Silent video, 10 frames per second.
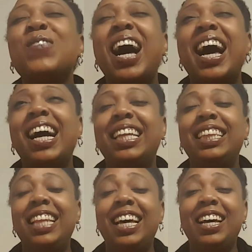why I
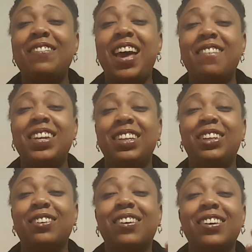love having a
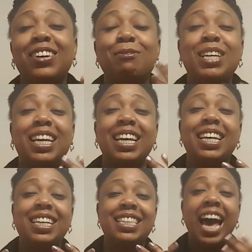little girl,
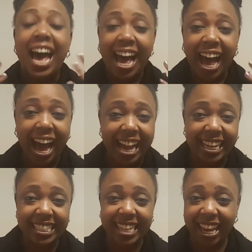because I
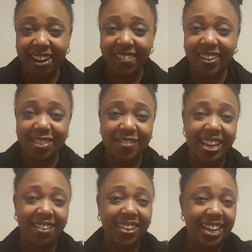can take her with
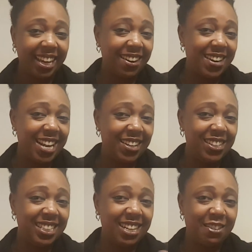me and we can get her
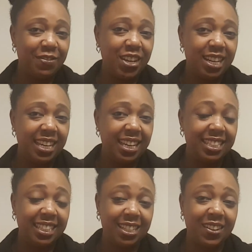nails and her feet done.
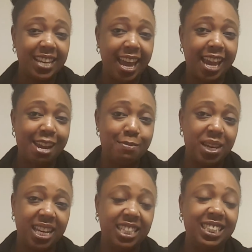She's only 8,
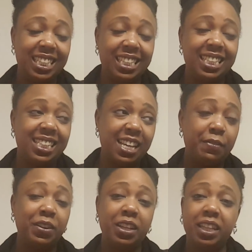but she
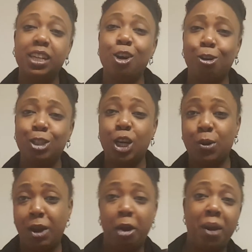definitely knows
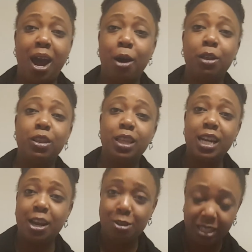her way around the
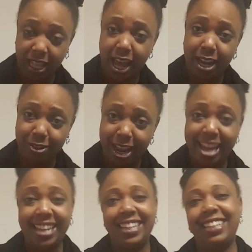nail salon,
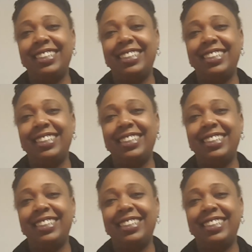okay?